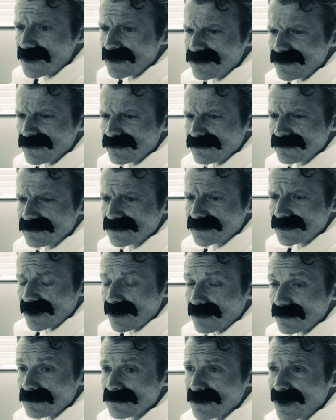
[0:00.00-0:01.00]
No,
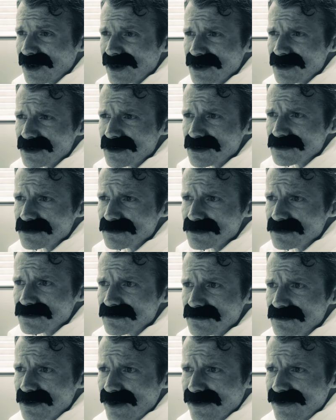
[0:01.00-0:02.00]
are
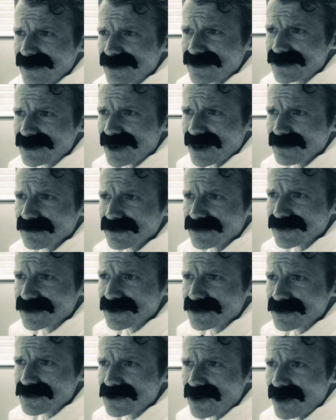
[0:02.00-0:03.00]
tails
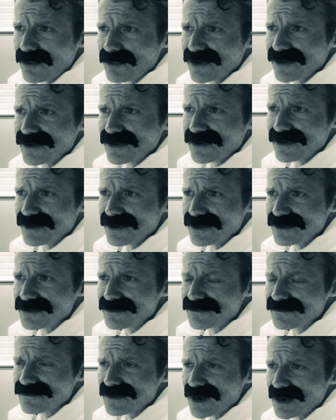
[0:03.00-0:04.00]
common in your
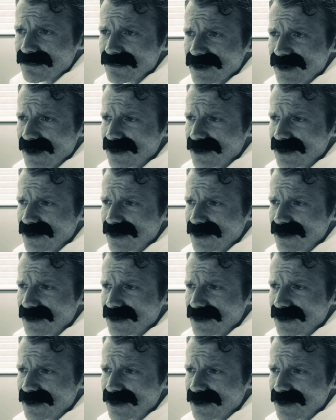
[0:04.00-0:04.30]
family?